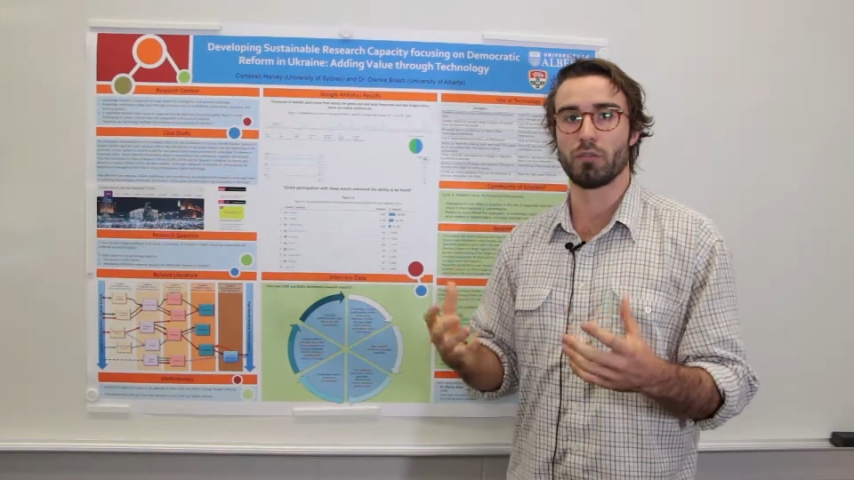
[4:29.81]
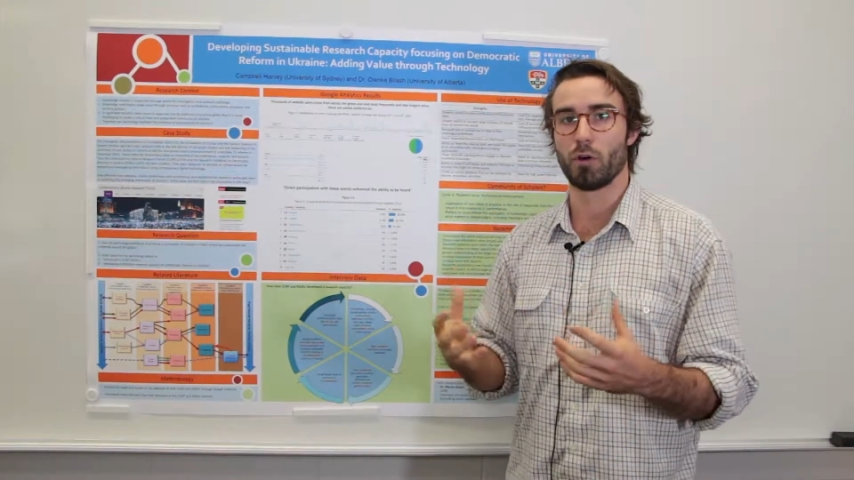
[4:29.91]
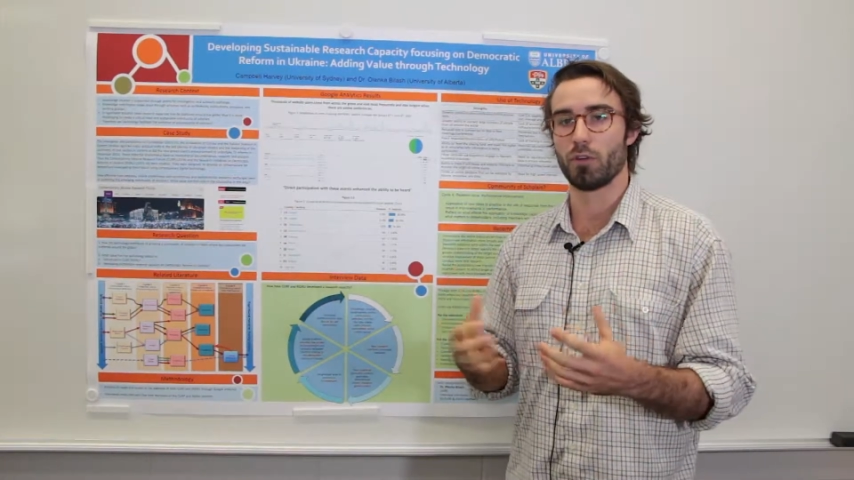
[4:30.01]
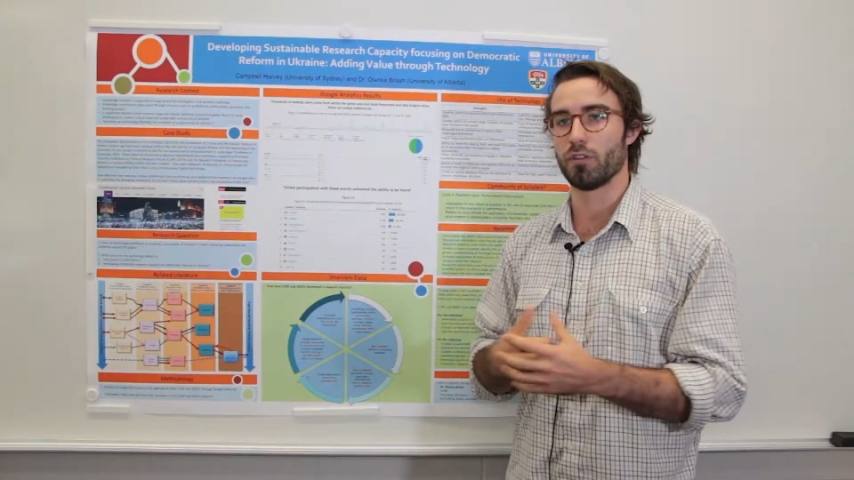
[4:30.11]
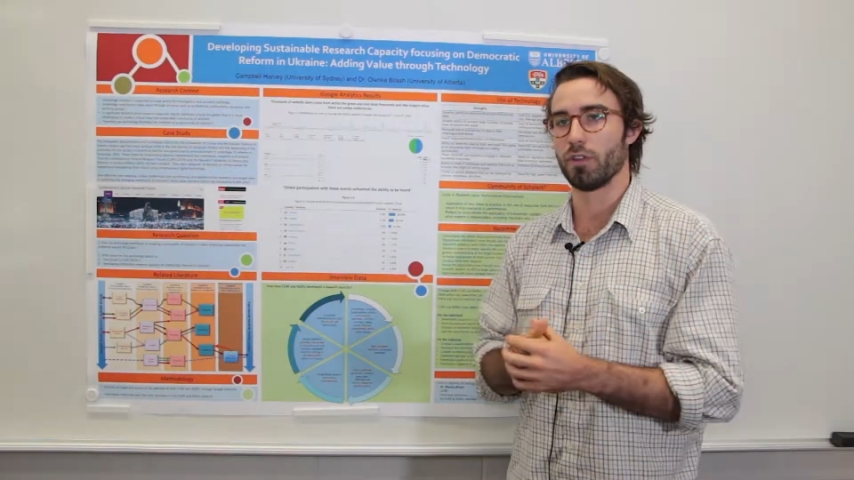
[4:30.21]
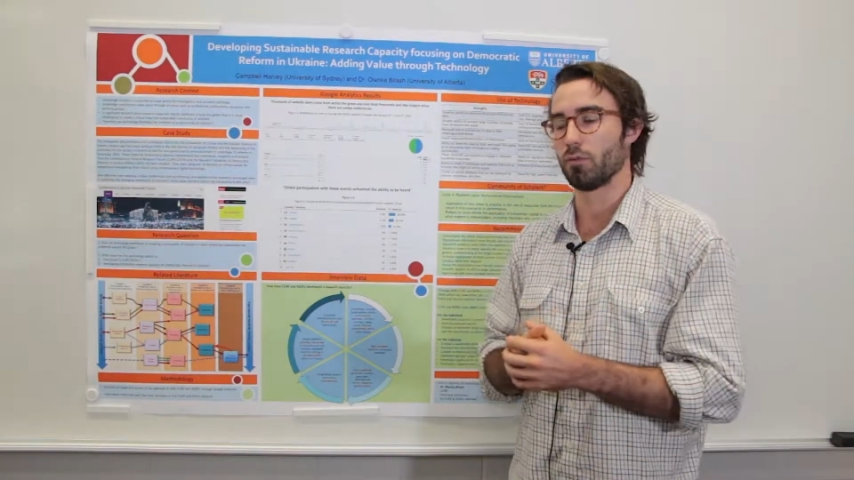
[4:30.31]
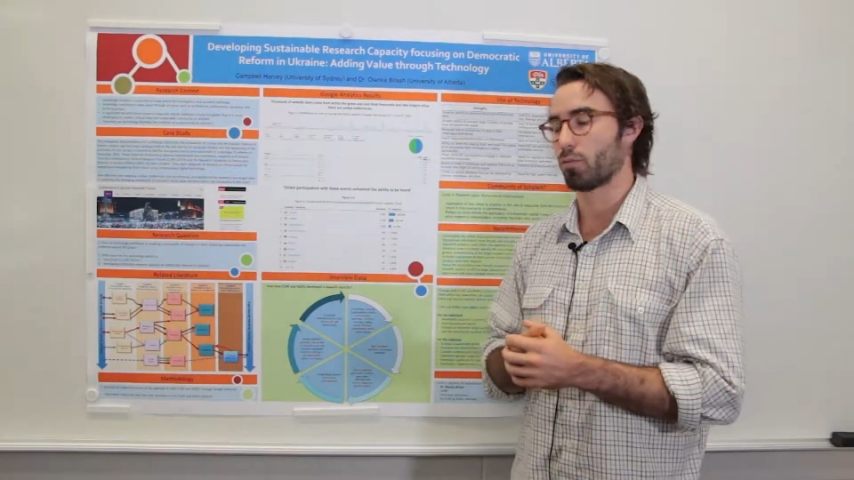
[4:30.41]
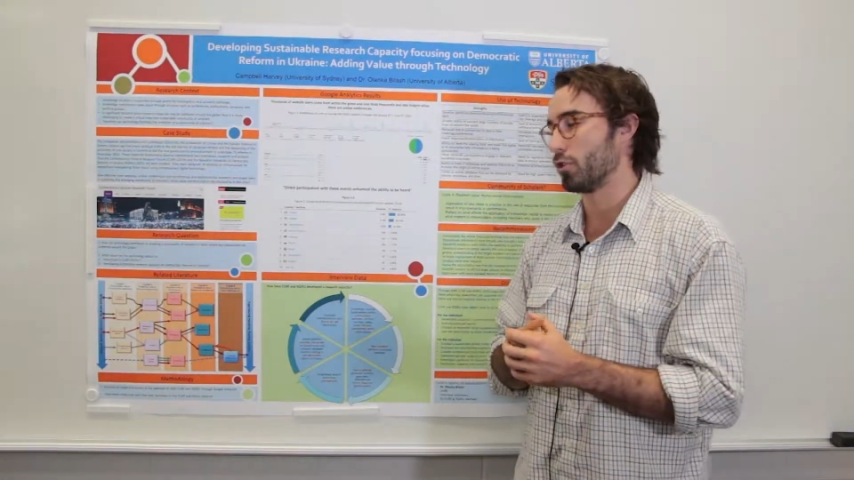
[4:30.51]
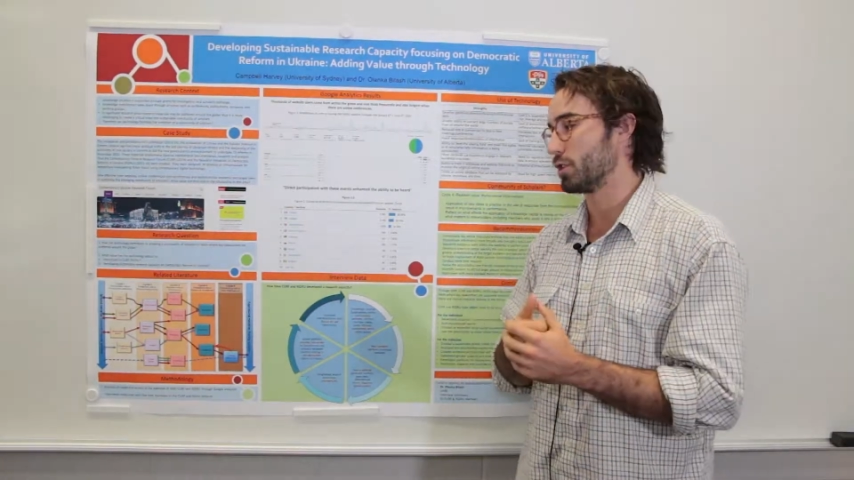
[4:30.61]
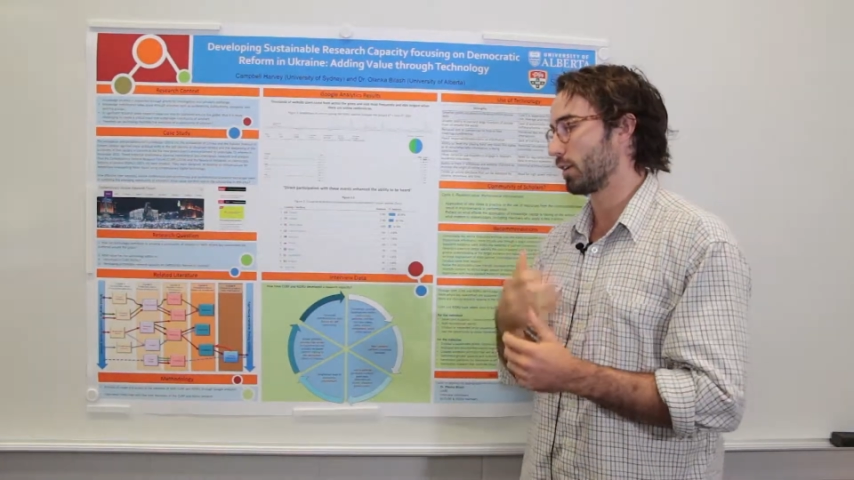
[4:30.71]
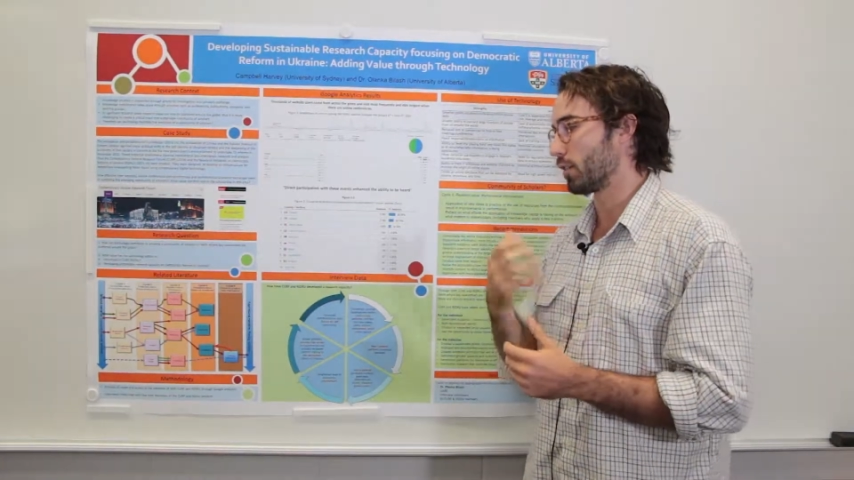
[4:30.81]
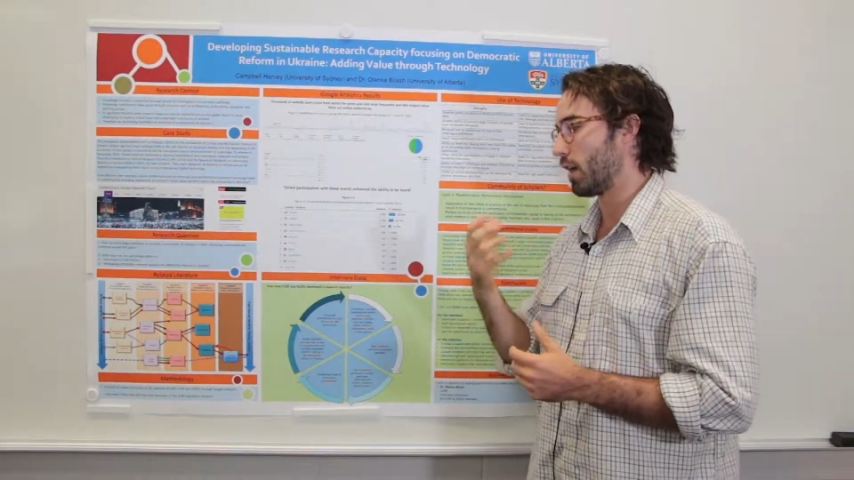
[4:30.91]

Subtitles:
both of these projects